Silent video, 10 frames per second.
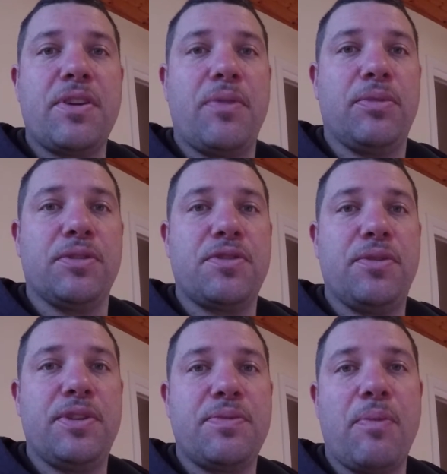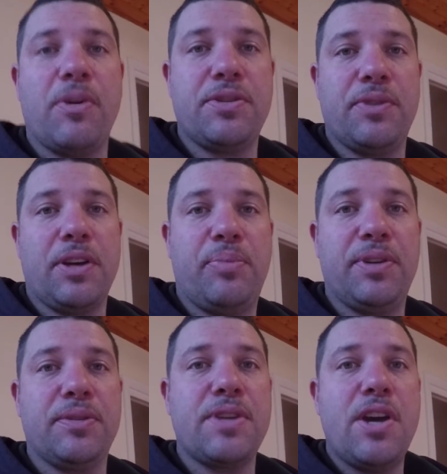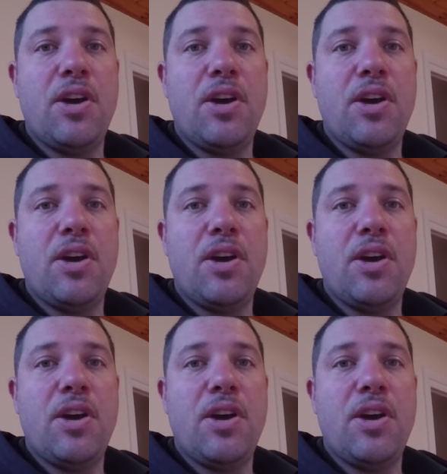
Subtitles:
So what we'll do is when we're doing a build,